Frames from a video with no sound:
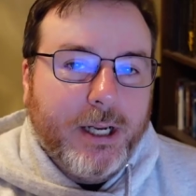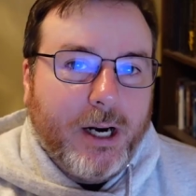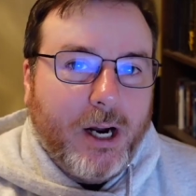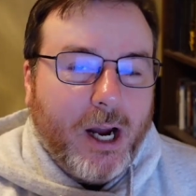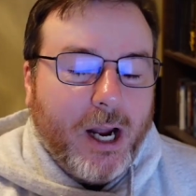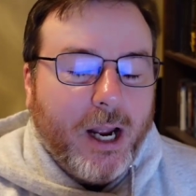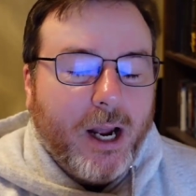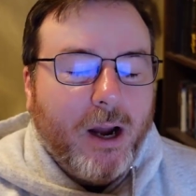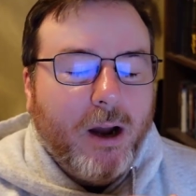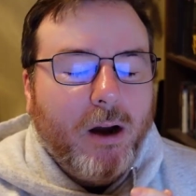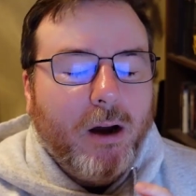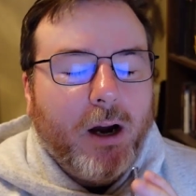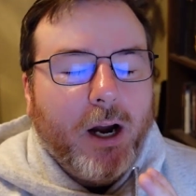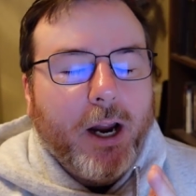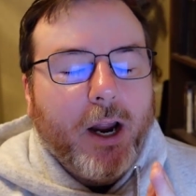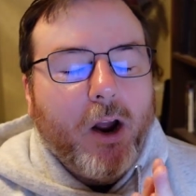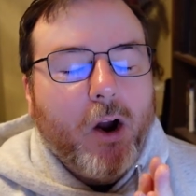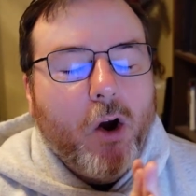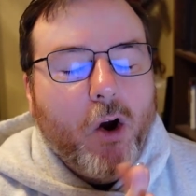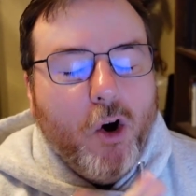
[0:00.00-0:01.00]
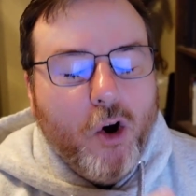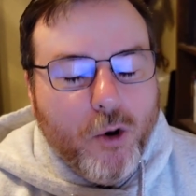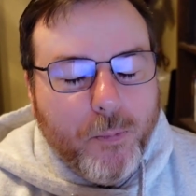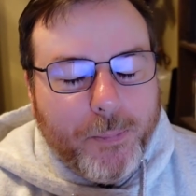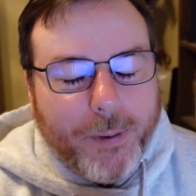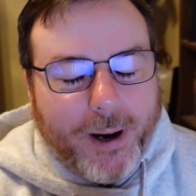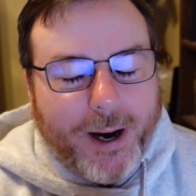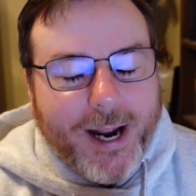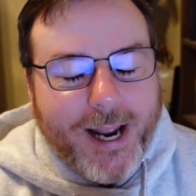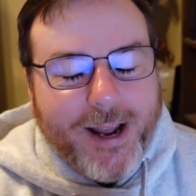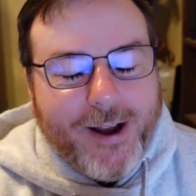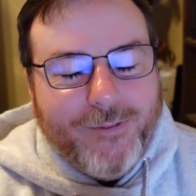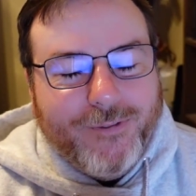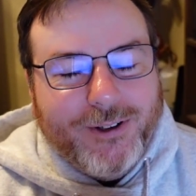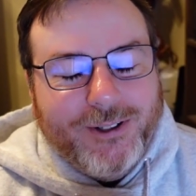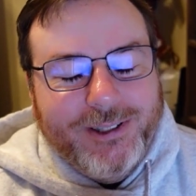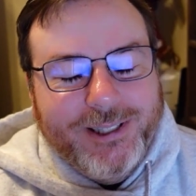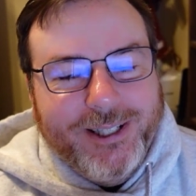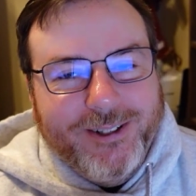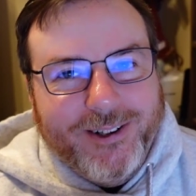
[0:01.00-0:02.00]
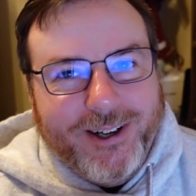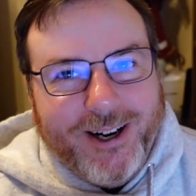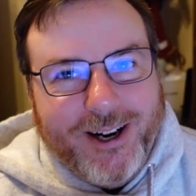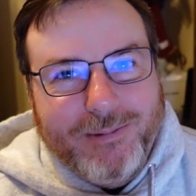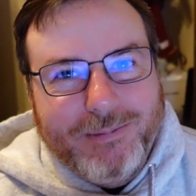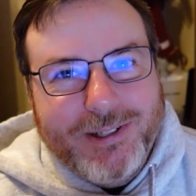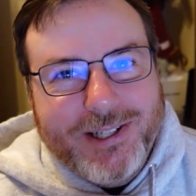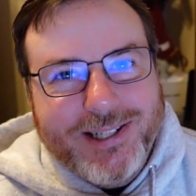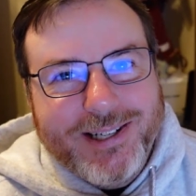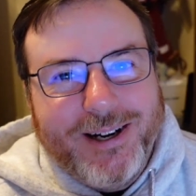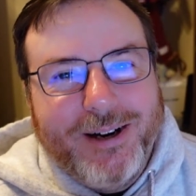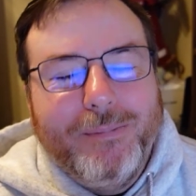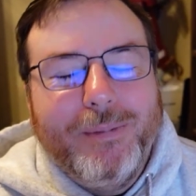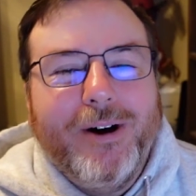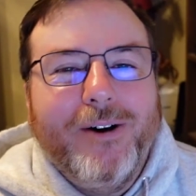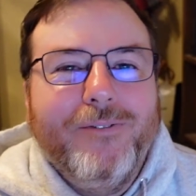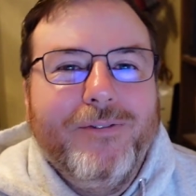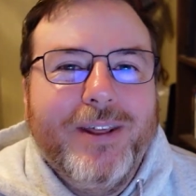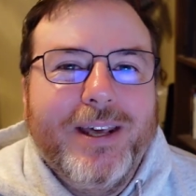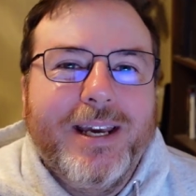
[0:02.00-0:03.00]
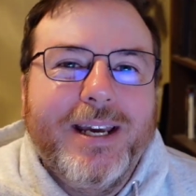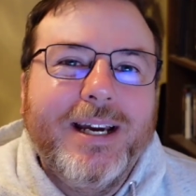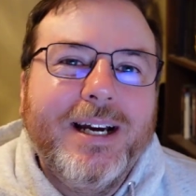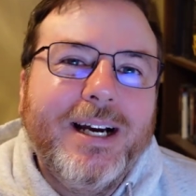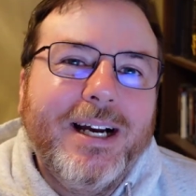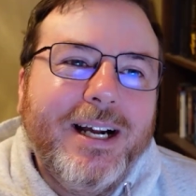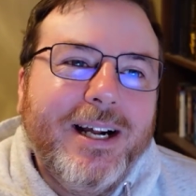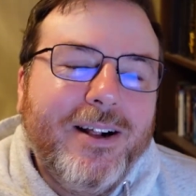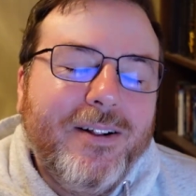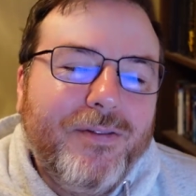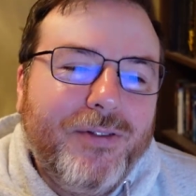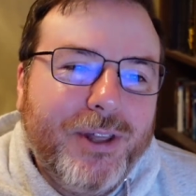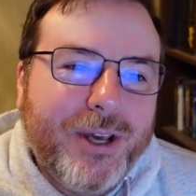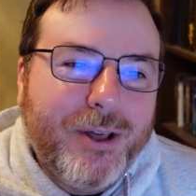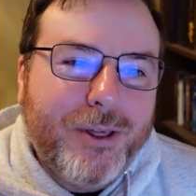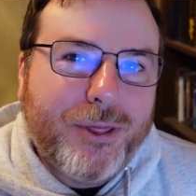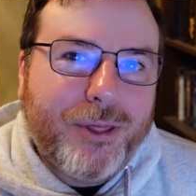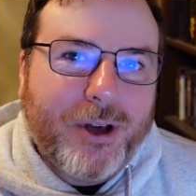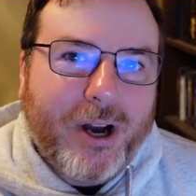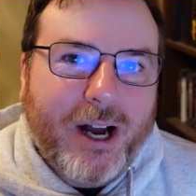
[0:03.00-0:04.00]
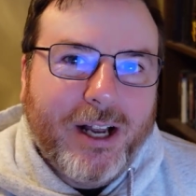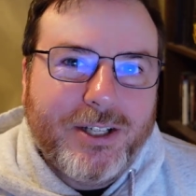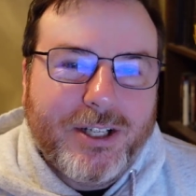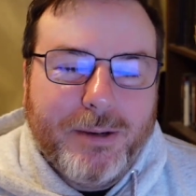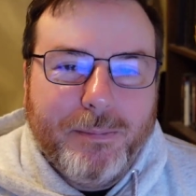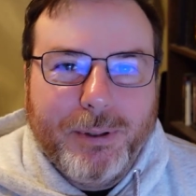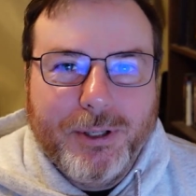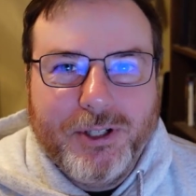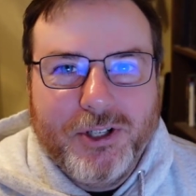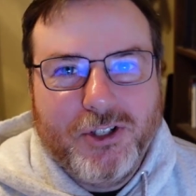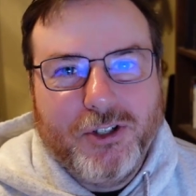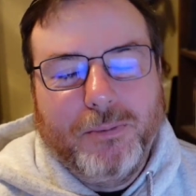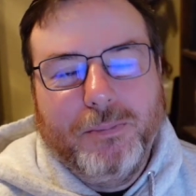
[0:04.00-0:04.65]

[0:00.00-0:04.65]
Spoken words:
I hope I have cleared up some of the thoughts and potential